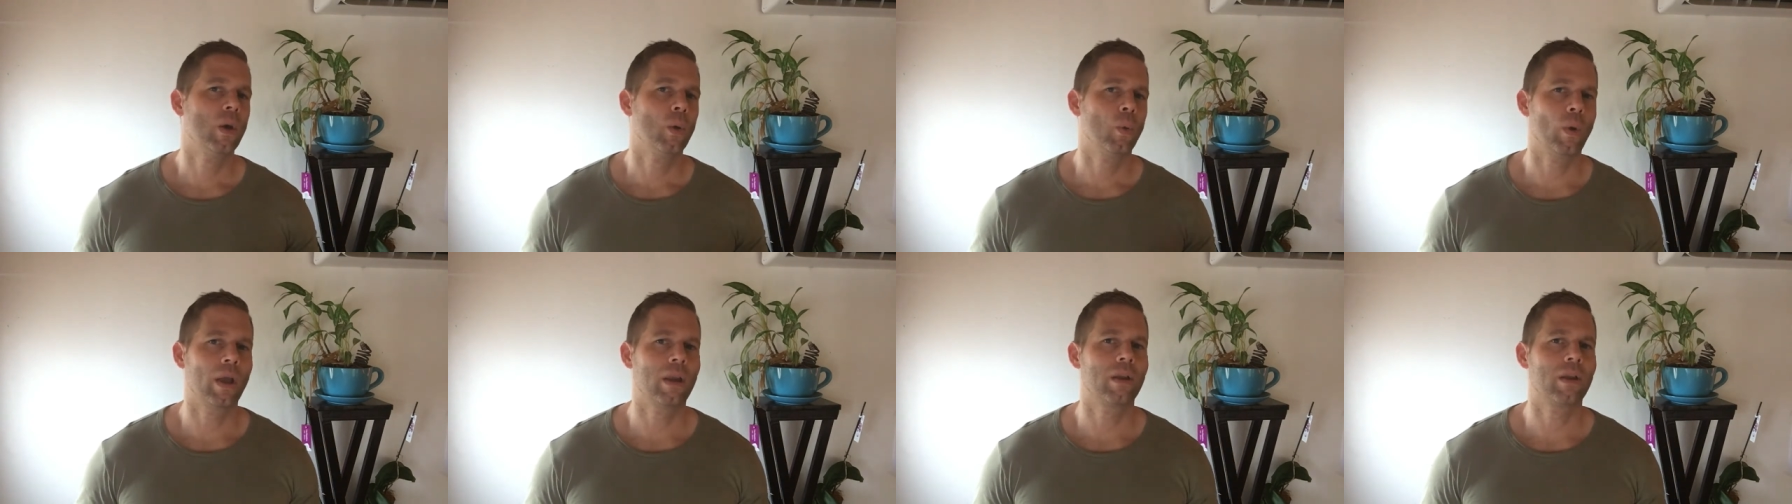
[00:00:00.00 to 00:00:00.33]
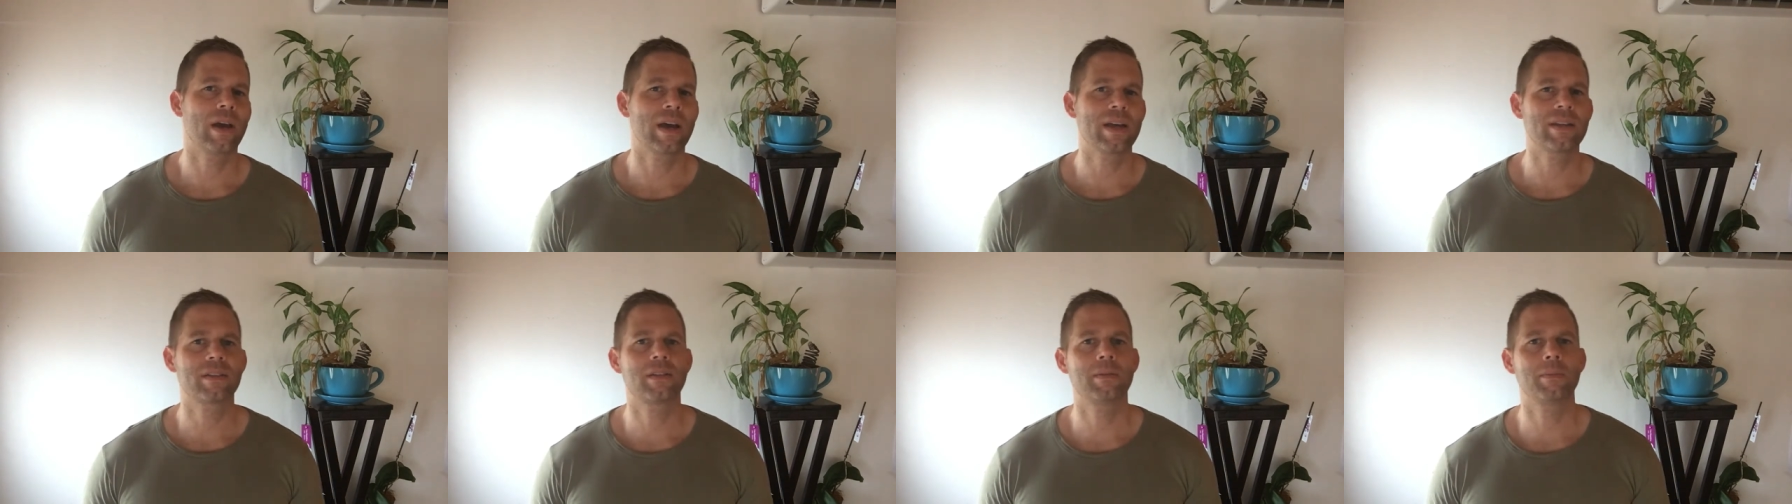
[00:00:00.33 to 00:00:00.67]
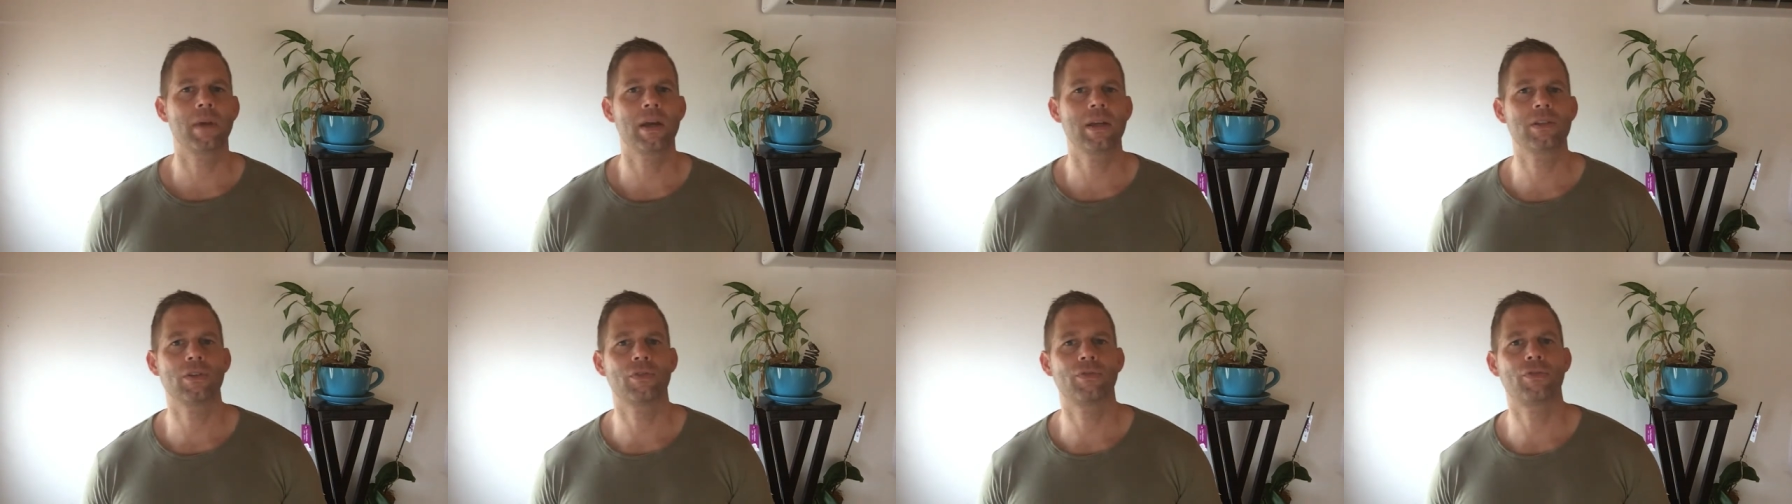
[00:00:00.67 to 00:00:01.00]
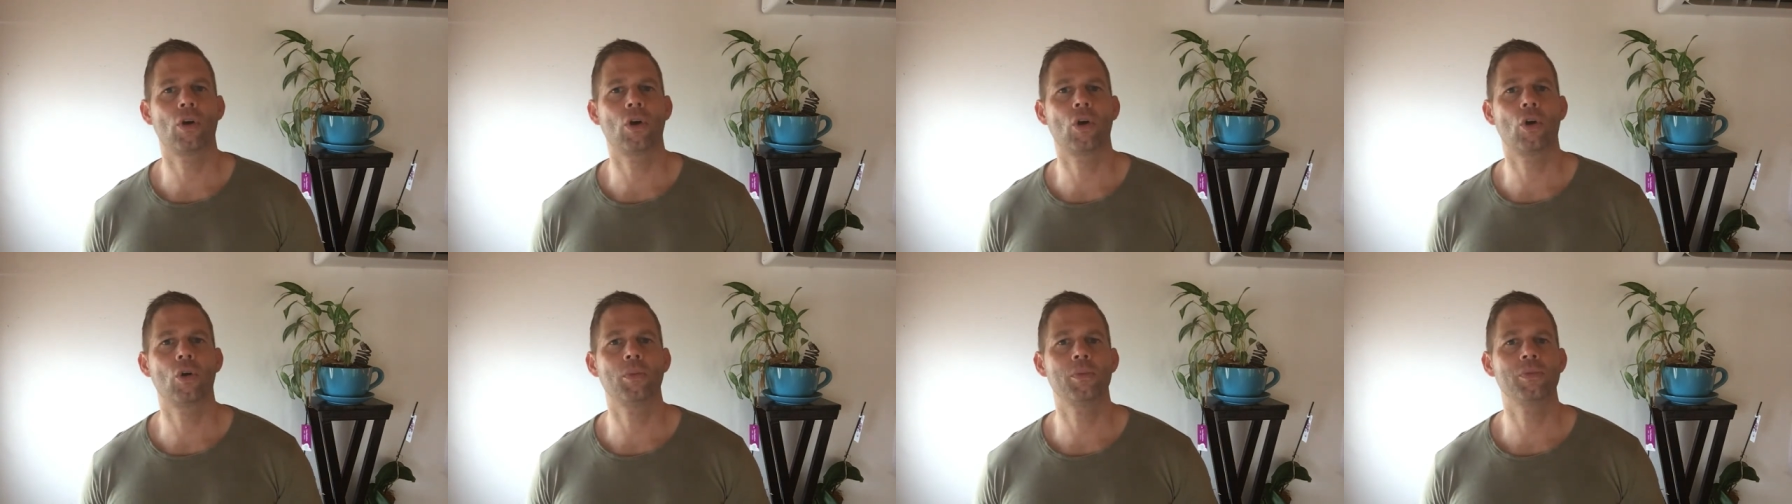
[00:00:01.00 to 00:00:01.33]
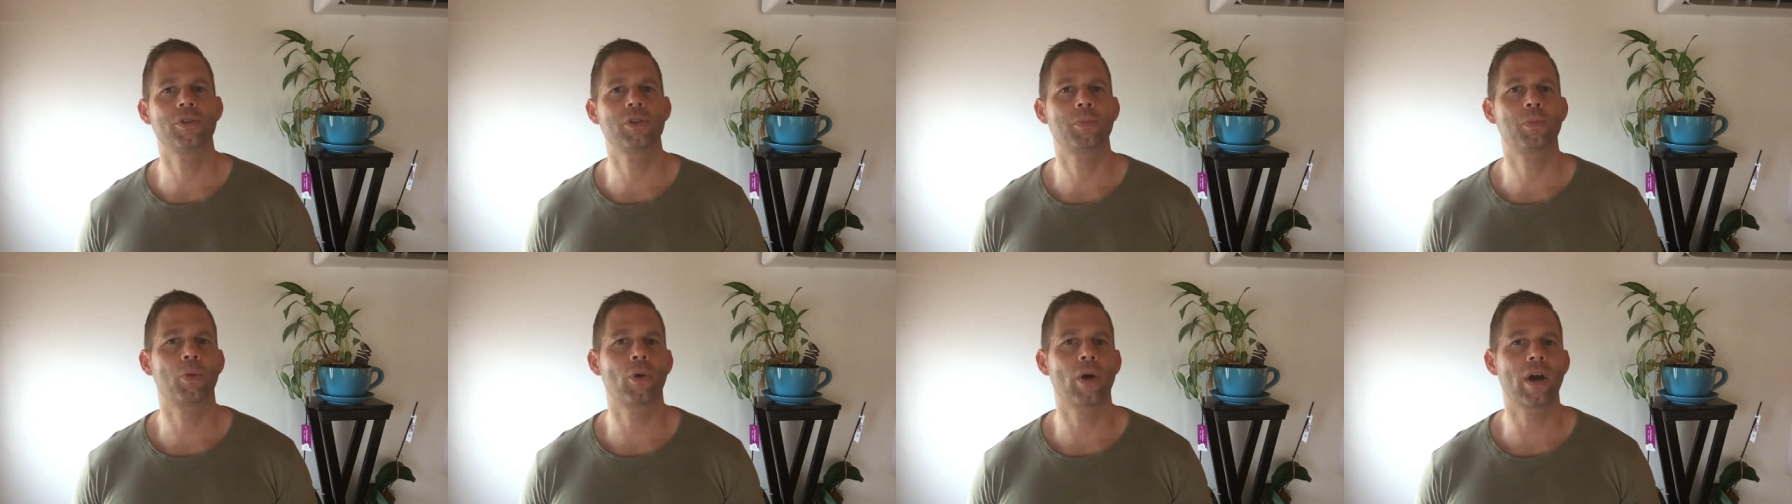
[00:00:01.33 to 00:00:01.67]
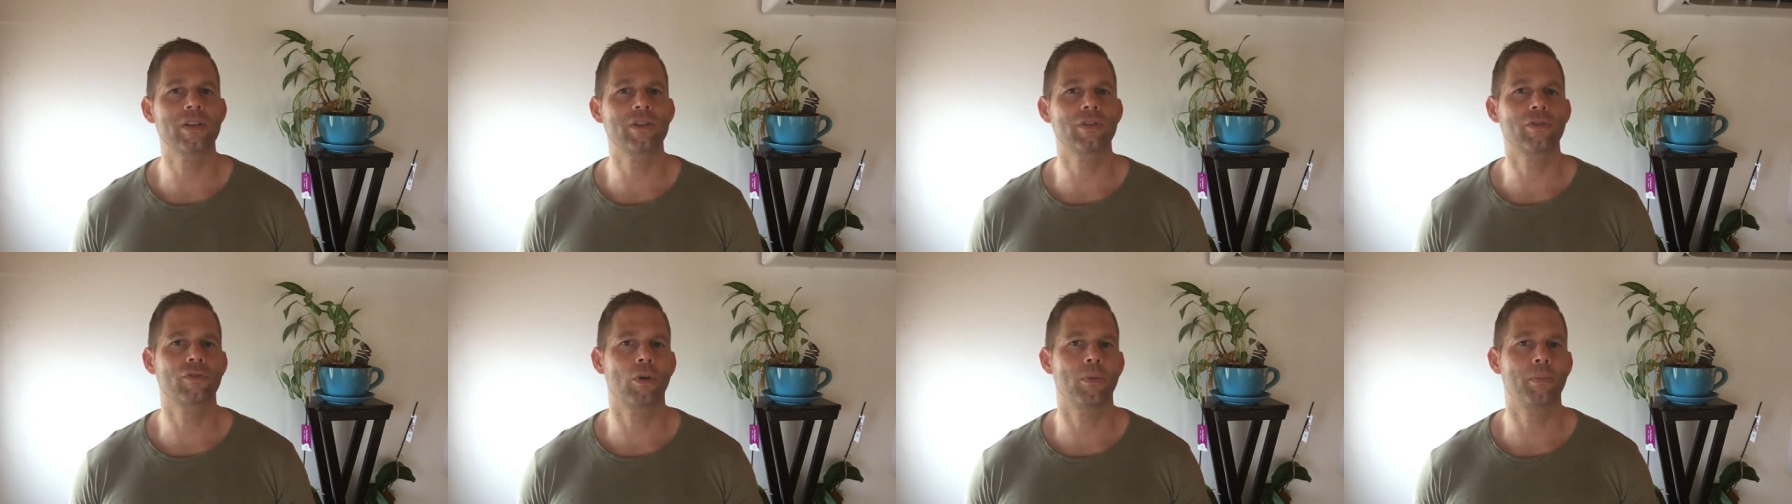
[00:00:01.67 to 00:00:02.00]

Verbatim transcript: value estimates of homes, price of